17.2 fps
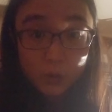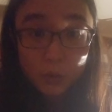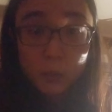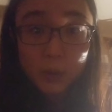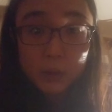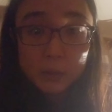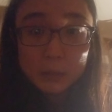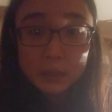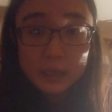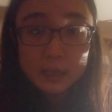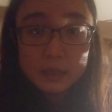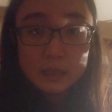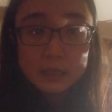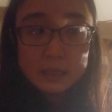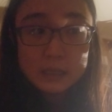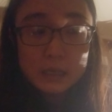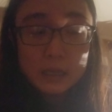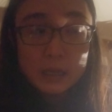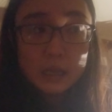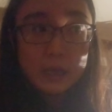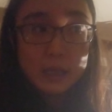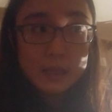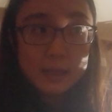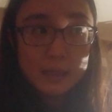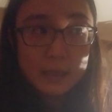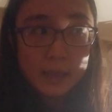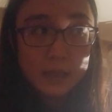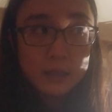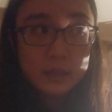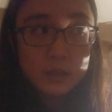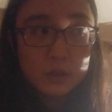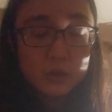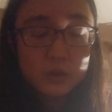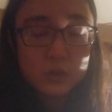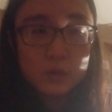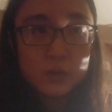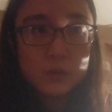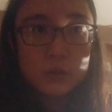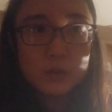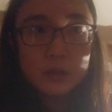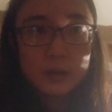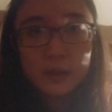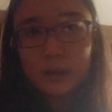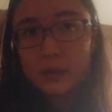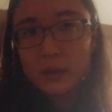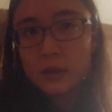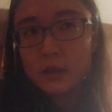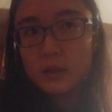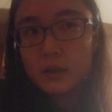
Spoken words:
pumpkins than to, like,